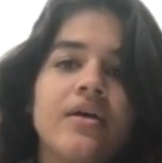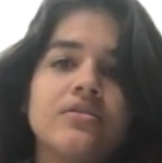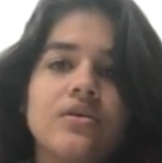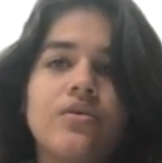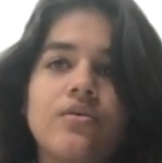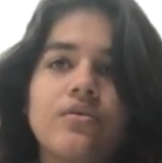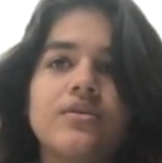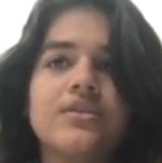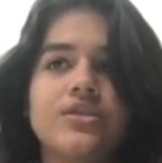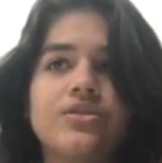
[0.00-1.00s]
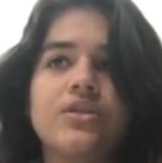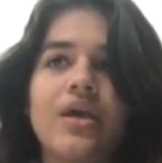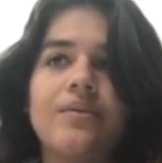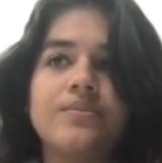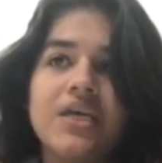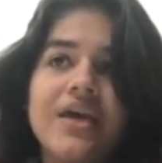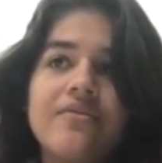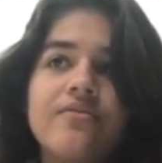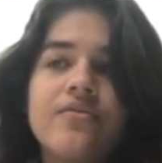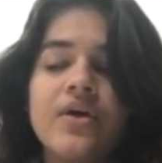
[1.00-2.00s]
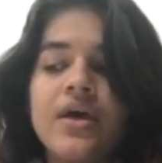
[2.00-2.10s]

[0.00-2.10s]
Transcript: So essentially I'm safe